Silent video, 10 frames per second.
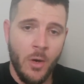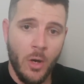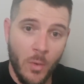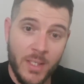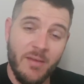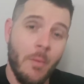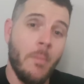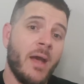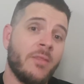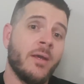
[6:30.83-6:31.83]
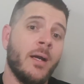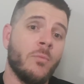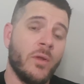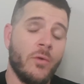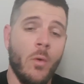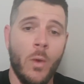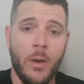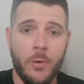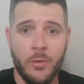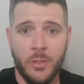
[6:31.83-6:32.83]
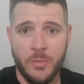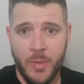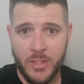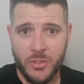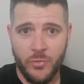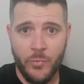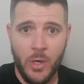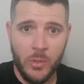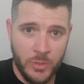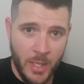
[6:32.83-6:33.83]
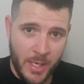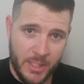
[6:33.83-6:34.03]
I always have a mouth guard, whether I wear it or not depends on the roles,